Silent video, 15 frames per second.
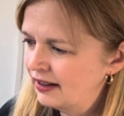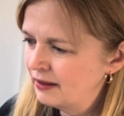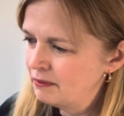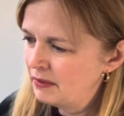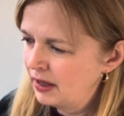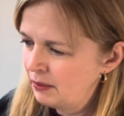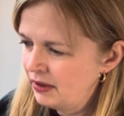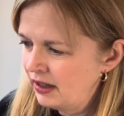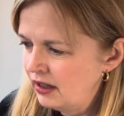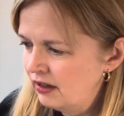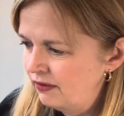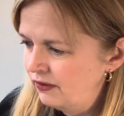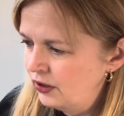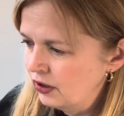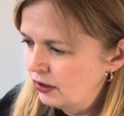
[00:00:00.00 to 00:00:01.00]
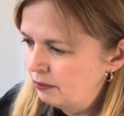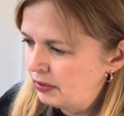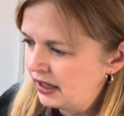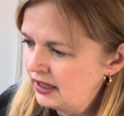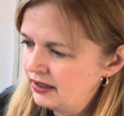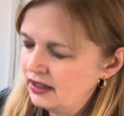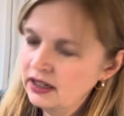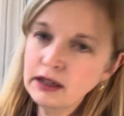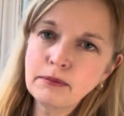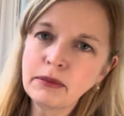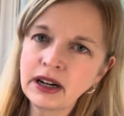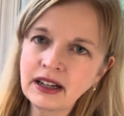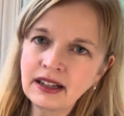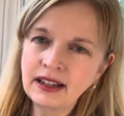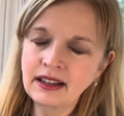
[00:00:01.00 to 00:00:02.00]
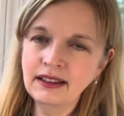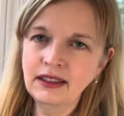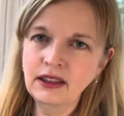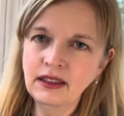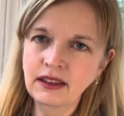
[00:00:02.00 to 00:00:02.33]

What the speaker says: Maybe if you're painting a bunny,